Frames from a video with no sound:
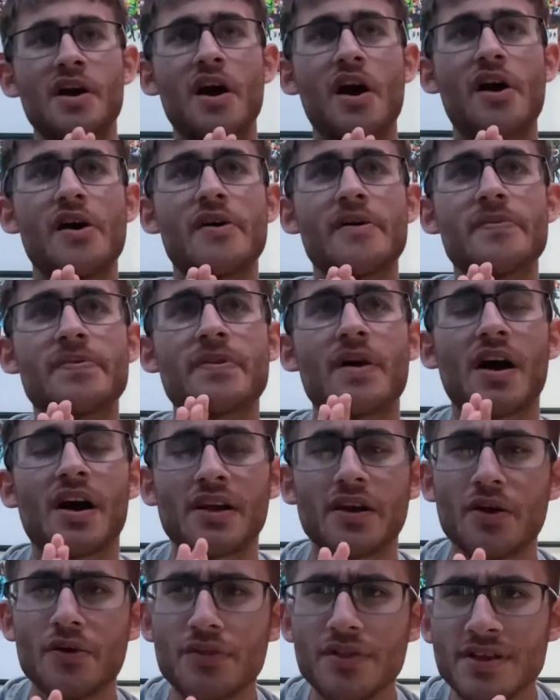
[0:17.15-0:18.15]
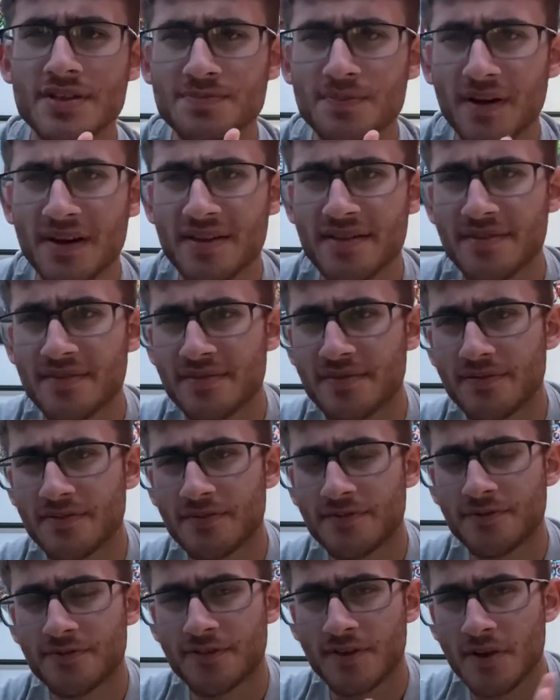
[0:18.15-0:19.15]
And I know this might
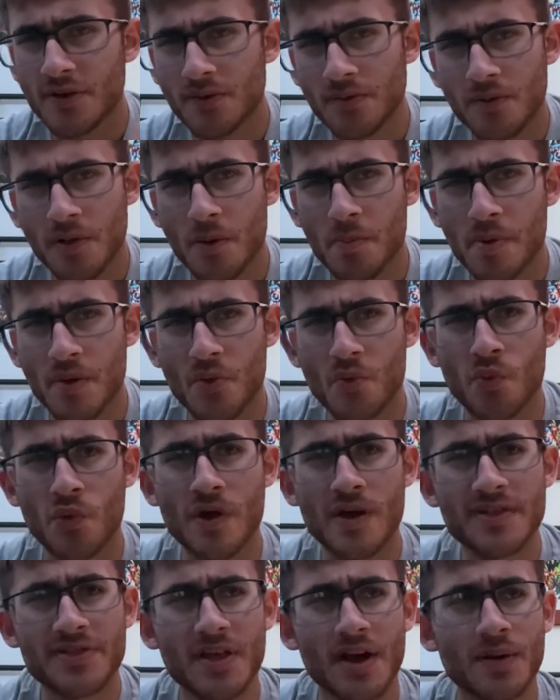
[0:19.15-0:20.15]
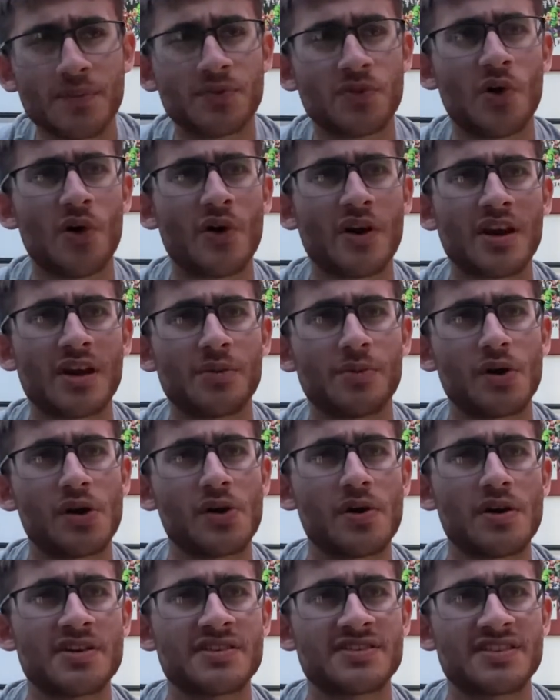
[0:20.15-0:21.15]
feel a bit weird that I'm talking
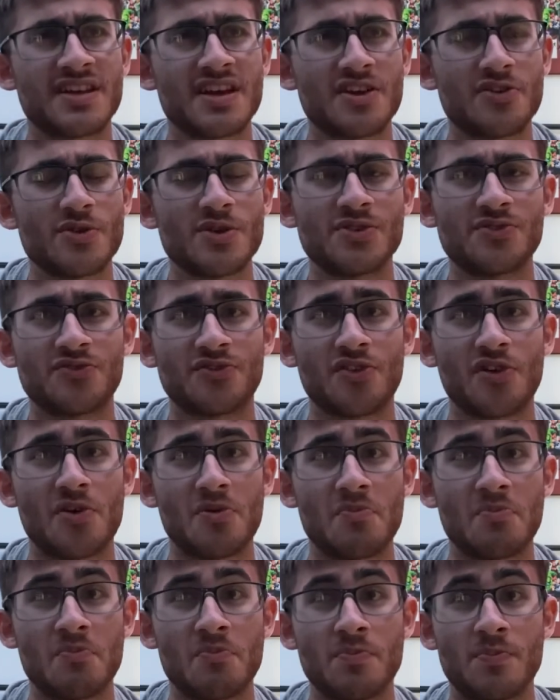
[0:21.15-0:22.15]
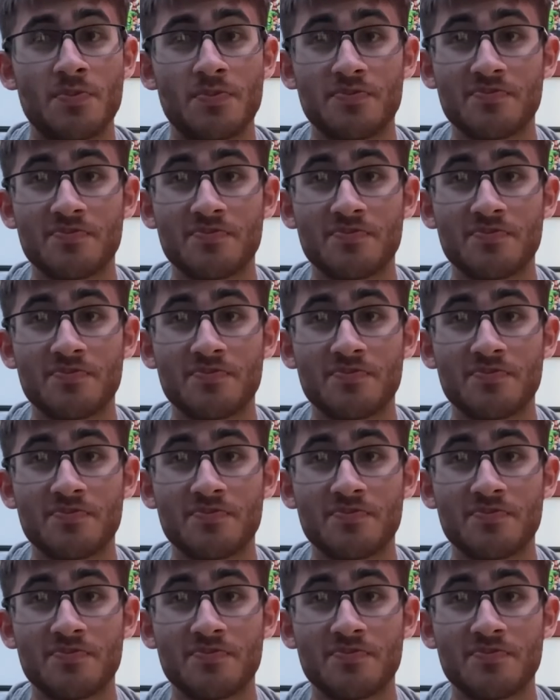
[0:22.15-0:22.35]
about a series from